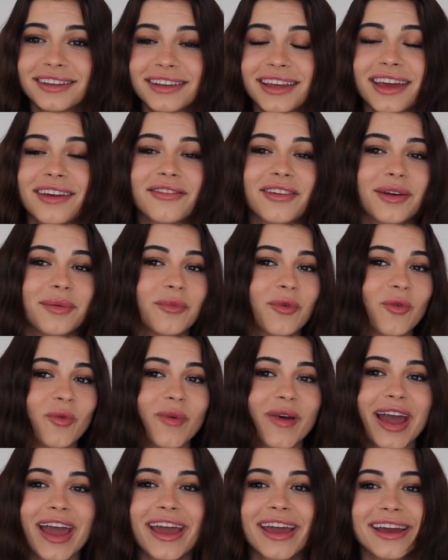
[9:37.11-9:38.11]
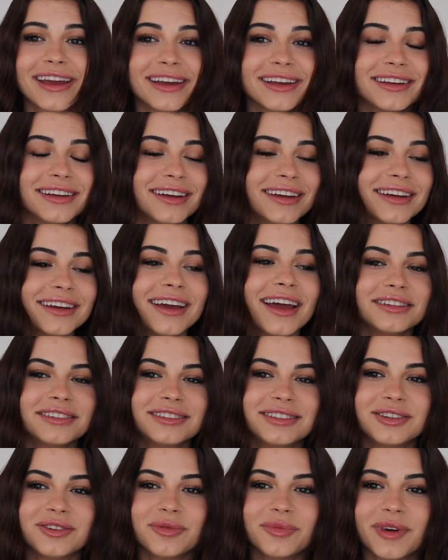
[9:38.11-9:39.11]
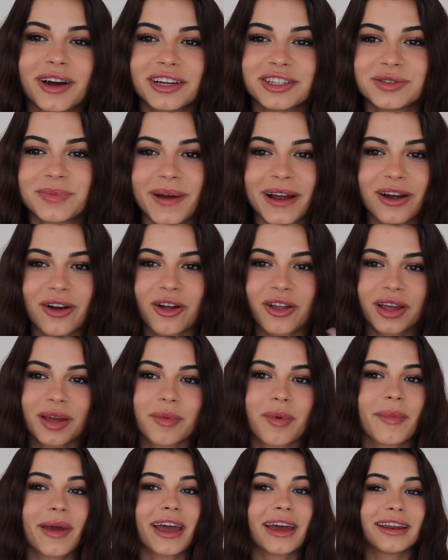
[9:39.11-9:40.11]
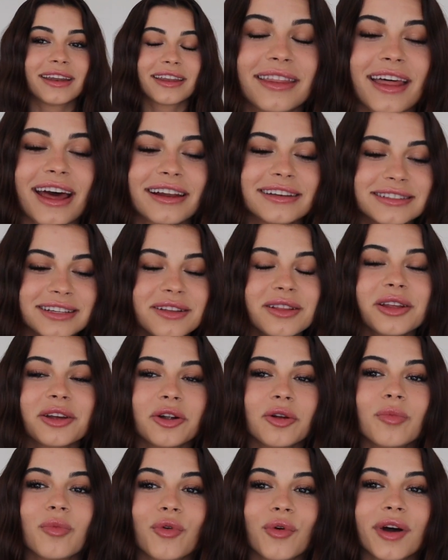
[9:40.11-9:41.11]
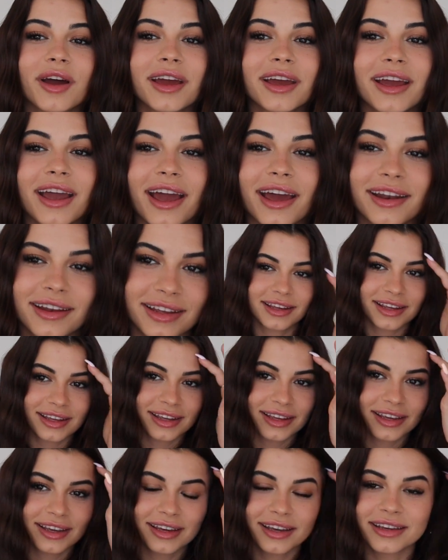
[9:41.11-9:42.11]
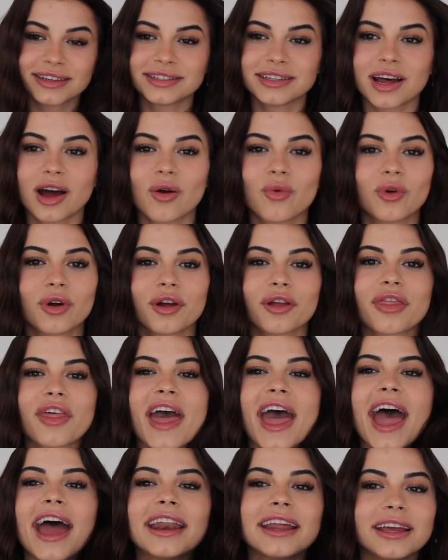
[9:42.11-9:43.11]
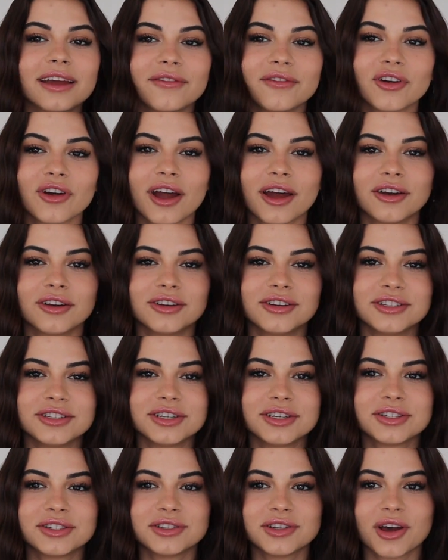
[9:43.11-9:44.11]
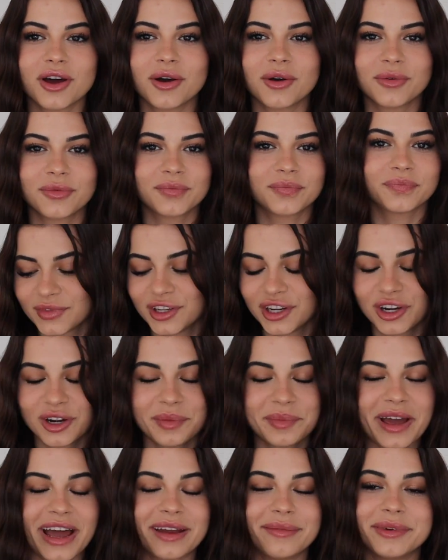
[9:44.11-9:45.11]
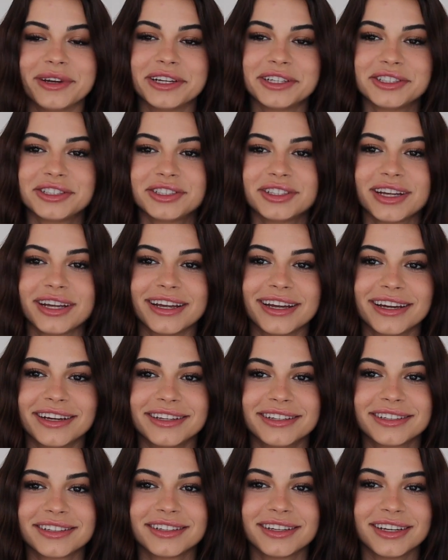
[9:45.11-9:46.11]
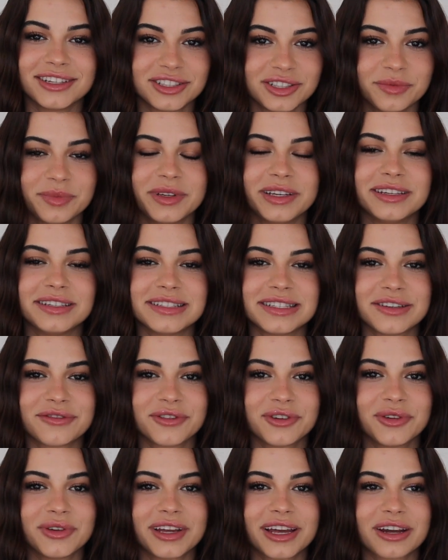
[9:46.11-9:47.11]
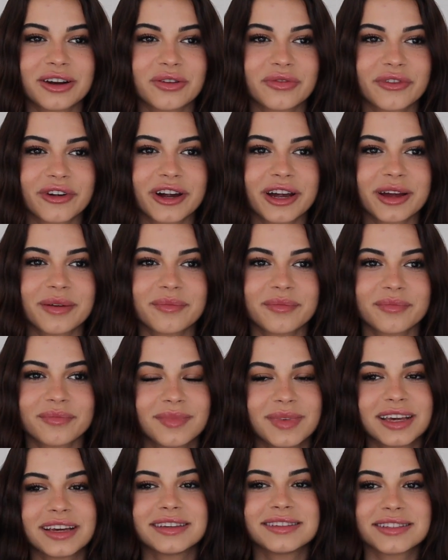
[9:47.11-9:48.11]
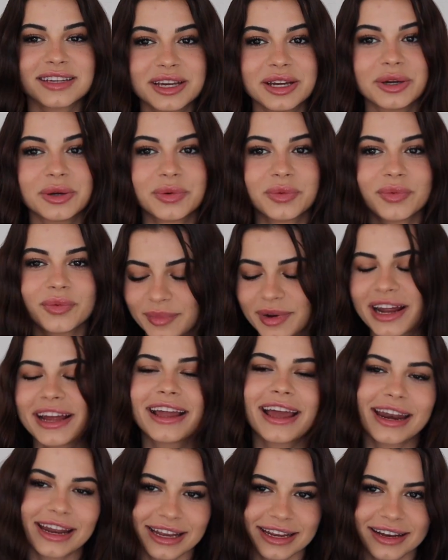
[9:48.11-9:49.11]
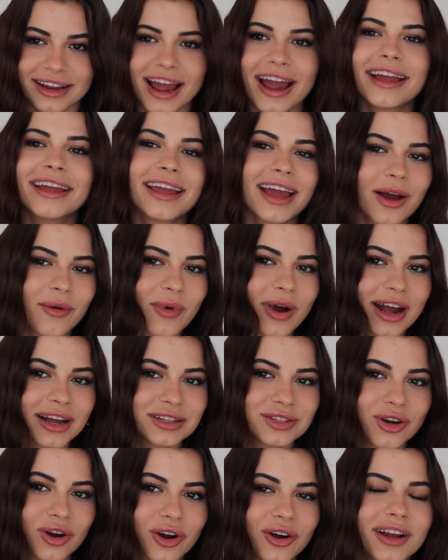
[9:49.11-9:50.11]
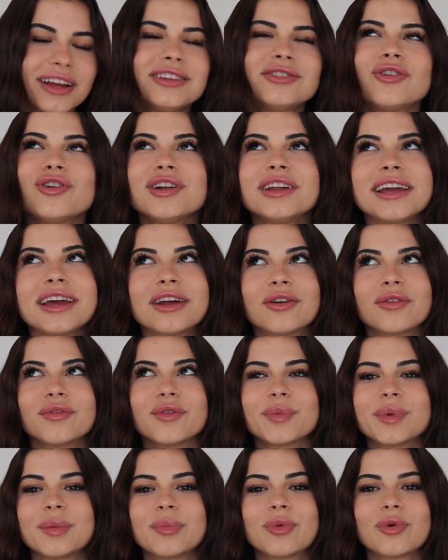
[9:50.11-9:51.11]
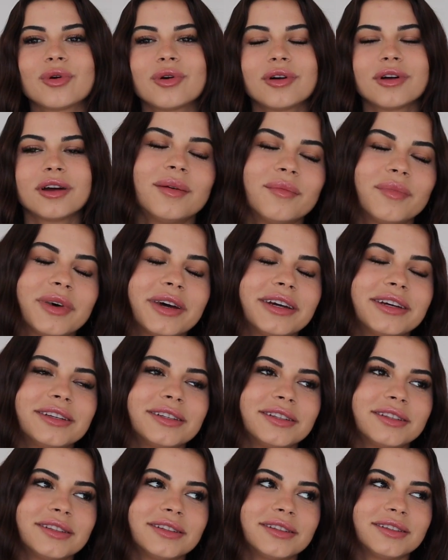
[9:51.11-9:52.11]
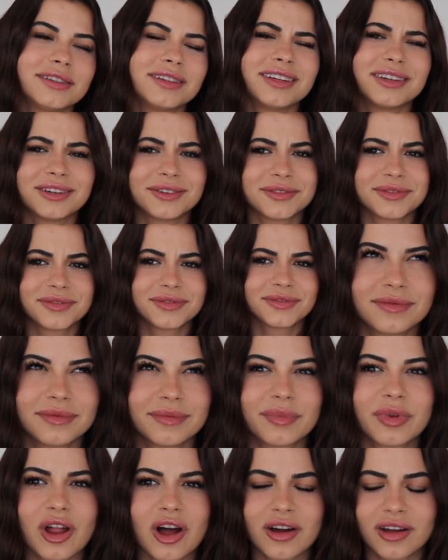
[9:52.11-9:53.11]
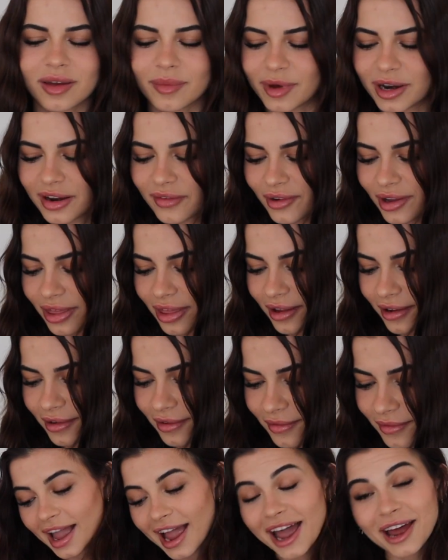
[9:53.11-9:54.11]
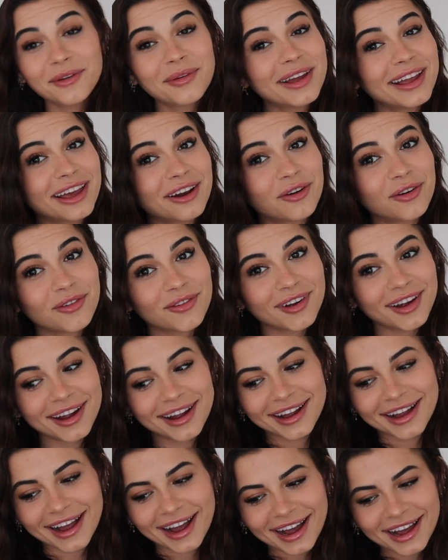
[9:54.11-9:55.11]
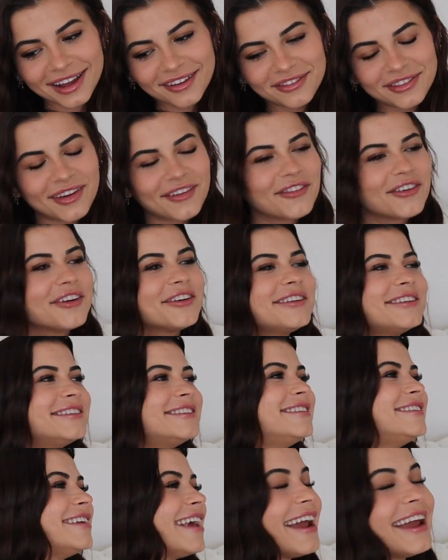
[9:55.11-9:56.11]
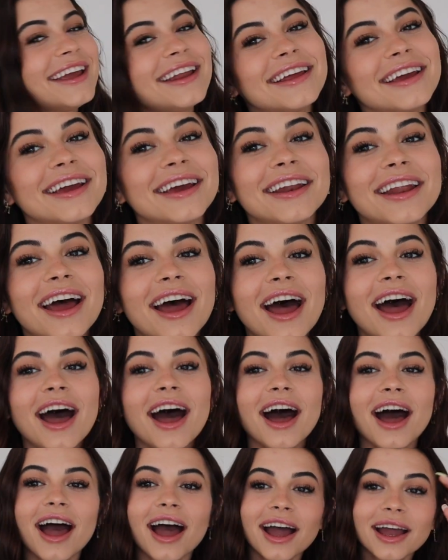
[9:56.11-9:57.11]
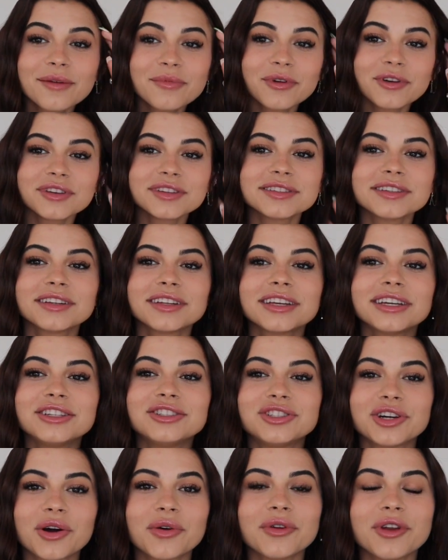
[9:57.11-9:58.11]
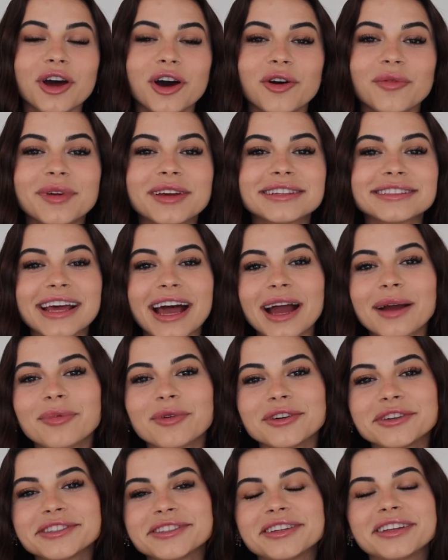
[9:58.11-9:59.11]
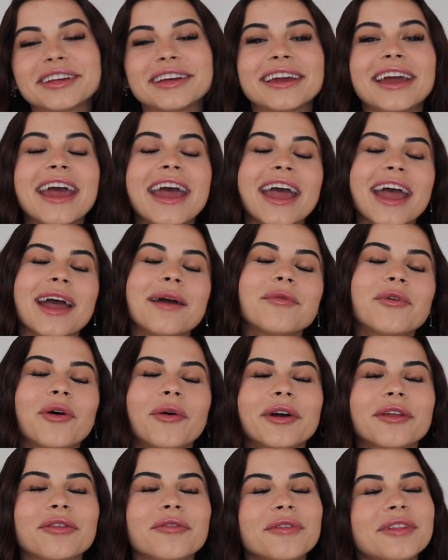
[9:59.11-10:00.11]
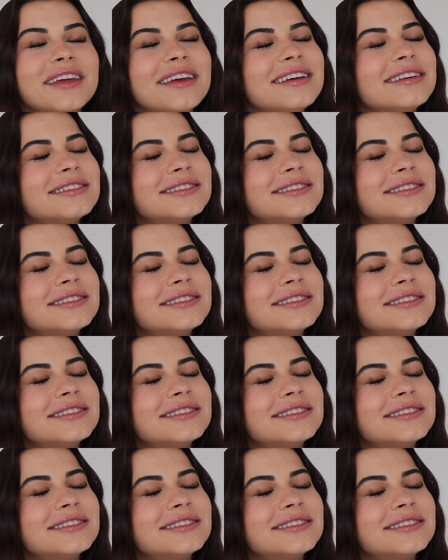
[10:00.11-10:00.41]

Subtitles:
gave him way too much by calling him a man. That is a little boy and he is not worth any of your energy. So you're a bad bitch and it should be easy for you to get over him because ew. But I get it. I get why it's hard. It's hard to get over people, but ew. Block him on everything. How do I get over a guy I've never dated? I personally don't know because I personally am going through the